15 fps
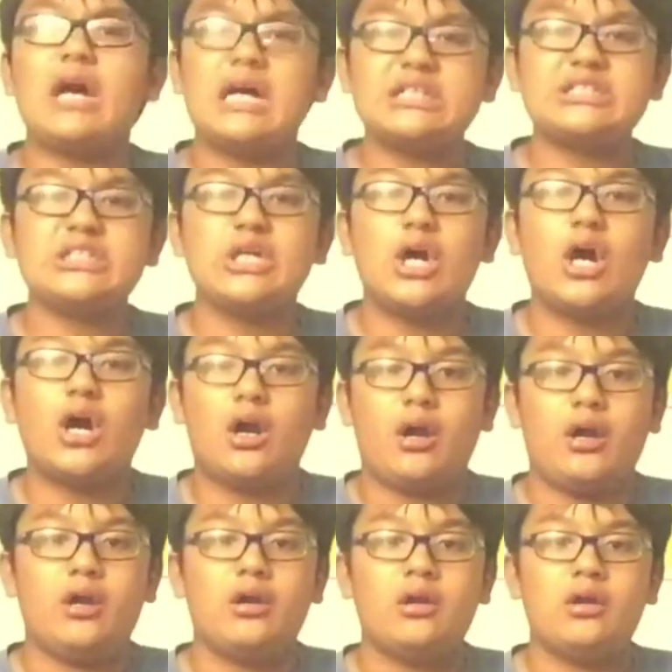ICR.
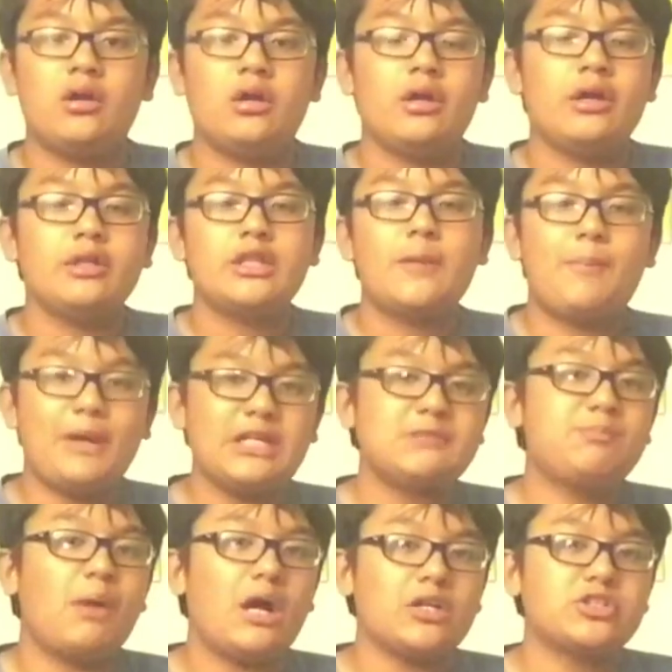The
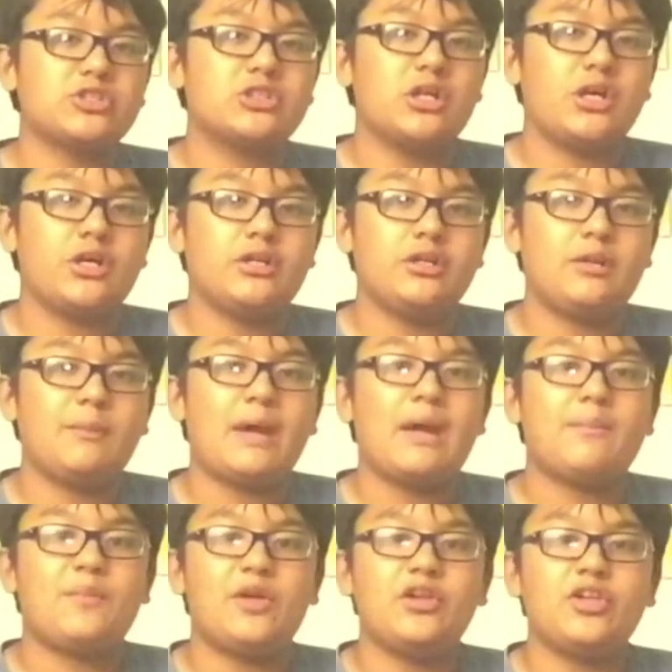best box gun in my
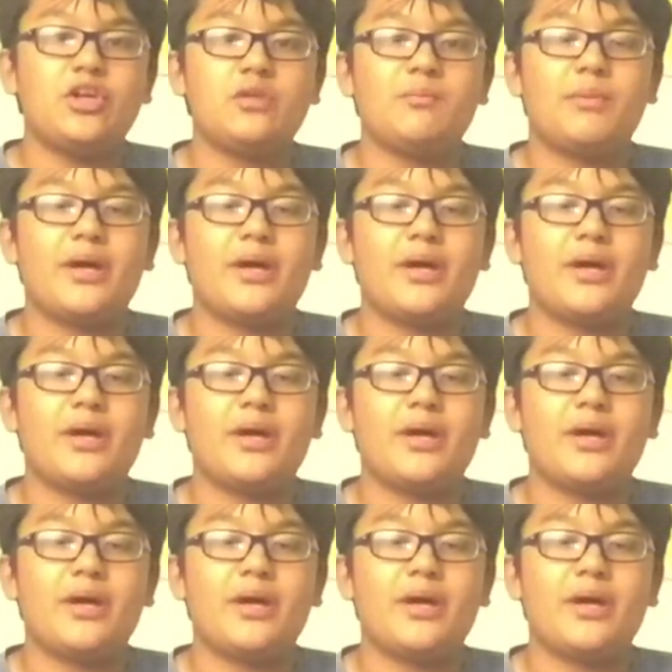opinion,